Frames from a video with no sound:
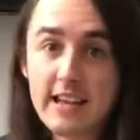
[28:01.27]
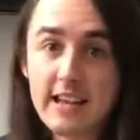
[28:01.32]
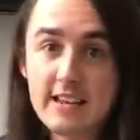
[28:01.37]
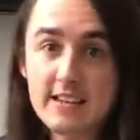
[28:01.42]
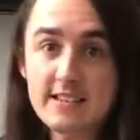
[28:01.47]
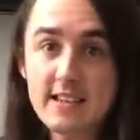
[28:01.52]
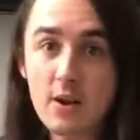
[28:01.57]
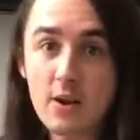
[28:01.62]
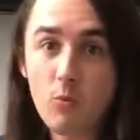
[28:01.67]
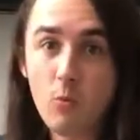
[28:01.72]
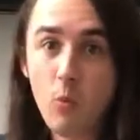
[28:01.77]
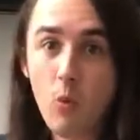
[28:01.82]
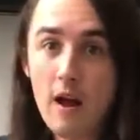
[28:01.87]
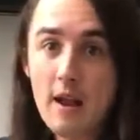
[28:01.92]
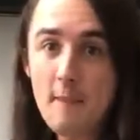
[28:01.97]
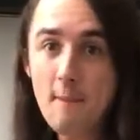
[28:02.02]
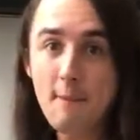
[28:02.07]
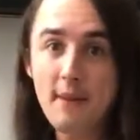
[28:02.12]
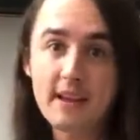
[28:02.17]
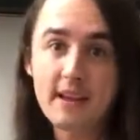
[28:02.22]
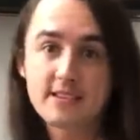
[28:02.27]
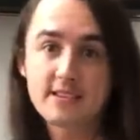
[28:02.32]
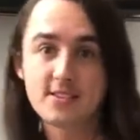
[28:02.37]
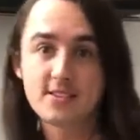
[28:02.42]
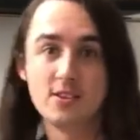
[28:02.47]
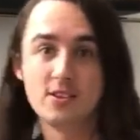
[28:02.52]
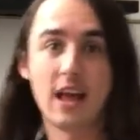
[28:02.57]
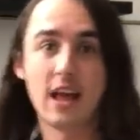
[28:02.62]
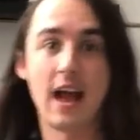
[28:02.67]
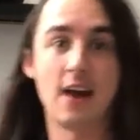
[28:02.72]
It is like 1
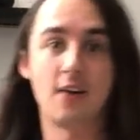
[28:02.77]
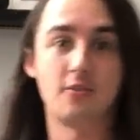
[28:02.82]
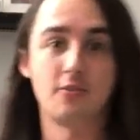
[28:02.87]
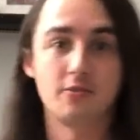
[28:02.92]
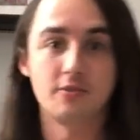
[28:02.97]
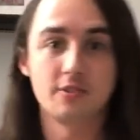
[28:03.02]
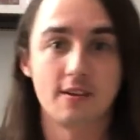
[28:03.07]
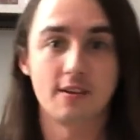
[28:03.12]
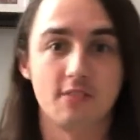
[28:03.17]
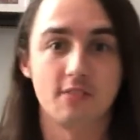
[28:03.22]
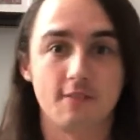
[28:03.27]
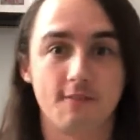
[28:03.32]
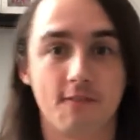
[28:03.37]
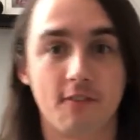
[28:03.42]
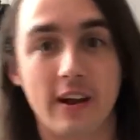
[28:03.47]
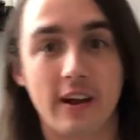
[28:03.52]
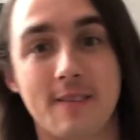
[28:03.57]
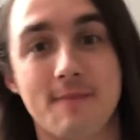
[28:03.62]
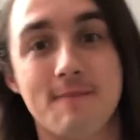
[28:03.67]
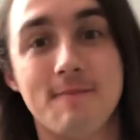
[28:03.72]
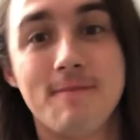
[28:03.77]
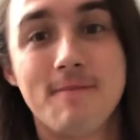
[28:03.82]
pixel out of the frame.